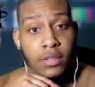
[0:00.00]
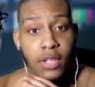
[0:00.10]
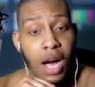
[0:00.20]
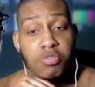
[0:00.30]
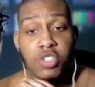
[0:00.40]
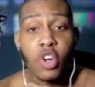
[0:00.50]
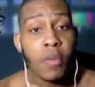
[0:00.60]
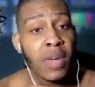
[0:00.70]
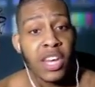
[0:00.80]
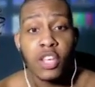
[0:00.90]
I'm sure
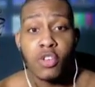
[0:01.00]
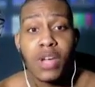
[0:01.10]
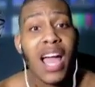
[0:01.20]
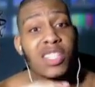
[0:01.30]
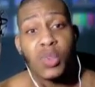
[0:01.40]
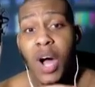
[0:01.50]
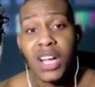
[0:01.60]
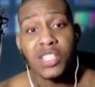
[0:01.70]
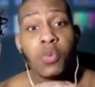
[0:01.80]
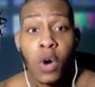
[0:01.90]
many of you guys
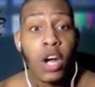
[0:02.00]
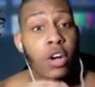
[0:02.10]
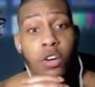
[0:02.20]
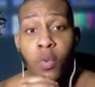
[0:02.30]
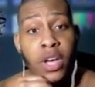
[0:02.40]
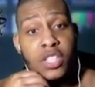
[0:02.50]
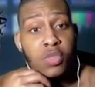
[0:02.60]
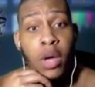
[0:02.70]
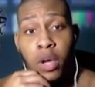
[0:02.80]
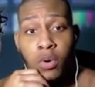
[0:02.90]
watching want her to win as
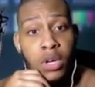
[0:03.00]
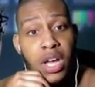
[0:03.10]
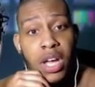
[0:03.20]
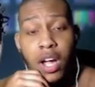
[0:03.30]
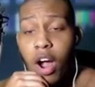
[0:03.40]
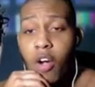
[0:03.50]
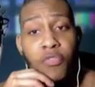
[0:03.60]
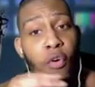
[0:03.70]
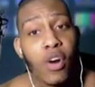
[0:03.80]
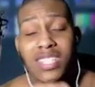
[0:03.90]
well. Her
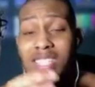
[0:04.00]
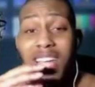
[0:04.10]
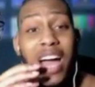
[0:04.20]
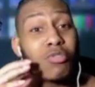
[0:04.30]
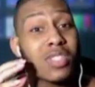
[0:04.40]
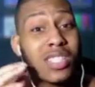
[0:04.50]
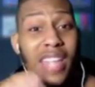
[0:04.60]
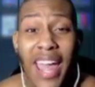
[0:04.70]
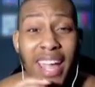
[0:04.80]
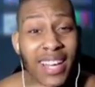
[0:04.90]
voice is
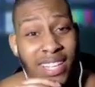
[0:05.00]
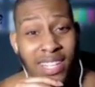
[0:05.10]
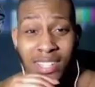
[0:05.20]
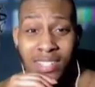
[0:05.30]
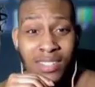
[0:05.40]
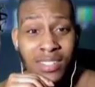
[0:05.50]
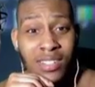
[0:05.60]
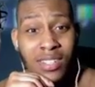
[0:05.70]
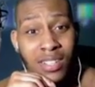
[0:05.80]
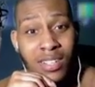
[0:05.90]
outstanding.
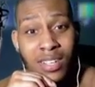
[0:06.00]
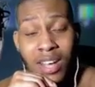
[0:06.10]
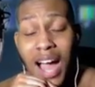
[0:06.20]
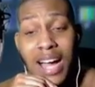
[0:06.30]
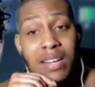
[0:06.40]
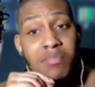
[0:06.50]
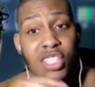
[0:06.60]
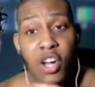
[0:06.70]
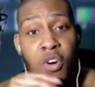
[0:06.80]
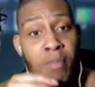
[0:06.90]
I'm
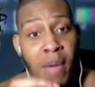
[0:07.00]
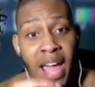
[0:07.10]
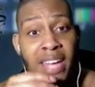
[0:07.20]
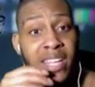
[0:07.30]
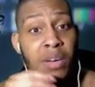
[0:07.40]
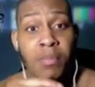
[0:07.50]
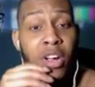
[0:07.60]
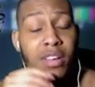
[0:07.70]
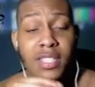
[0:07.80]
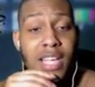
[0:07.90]
so mad that
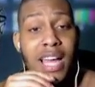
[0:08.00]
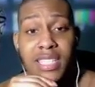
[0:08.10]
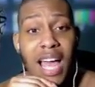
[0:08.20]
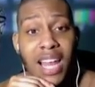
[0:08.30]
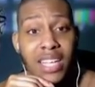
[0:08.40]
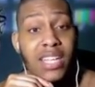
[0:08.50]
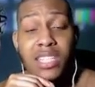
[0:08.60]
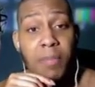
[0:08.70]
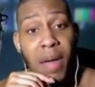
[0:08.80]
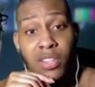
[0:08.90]
America's Got Talent is
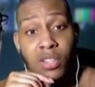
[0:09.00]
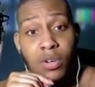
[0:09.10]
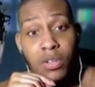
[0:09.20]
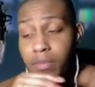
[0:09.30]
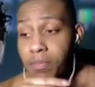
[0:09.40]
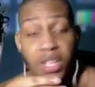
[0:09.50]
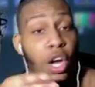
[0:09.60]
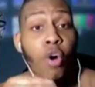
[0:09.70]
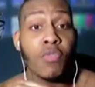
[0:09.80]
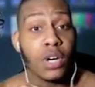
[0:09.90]
about to be
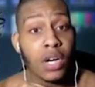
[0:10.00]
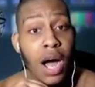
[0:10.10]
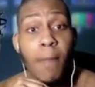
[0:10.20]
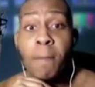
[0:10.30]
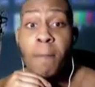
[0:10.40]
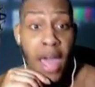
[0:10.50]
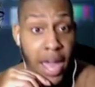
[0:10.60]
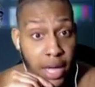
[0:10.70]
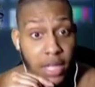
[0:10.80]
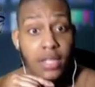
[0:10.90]
over. I'm
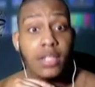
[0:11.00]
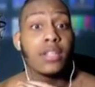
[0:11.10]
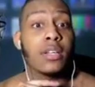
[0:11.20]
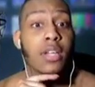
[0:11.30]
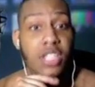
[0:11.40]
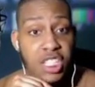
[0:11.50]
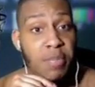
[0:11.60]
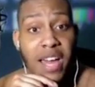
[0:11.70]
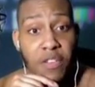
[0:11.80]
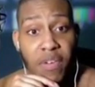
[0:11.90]
mad just
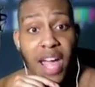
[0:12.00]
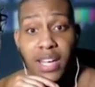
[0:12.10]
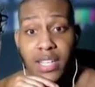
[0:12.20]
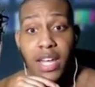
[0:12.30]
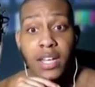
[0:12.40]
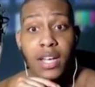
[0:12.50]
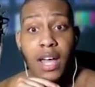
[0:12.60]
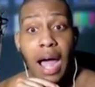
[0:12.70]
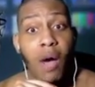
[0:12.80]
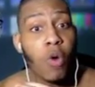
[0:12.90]
by the fact that
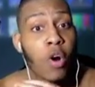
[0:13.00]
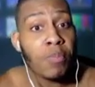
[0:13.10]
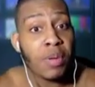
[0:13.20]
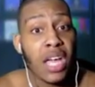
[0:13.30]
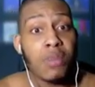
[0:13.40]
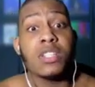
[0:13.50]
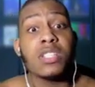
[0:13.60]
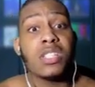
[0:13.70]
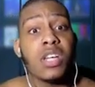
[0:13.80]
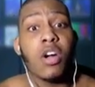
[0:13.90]
I won't be able to
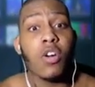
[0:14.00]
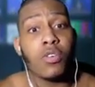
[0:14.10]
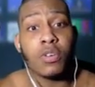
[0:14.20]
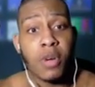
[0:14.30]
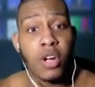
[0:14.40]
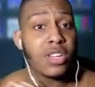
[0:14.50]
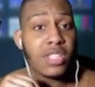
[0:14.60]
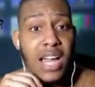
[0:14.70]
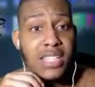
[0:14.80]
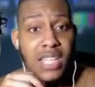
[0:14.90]
see her on America's
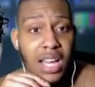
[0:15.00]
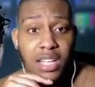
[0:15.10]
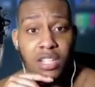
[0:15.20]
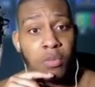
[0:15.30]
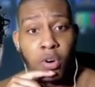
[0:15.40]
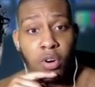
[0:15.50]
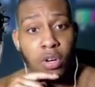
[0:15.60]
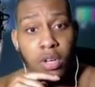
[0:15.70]
Got Talent no more.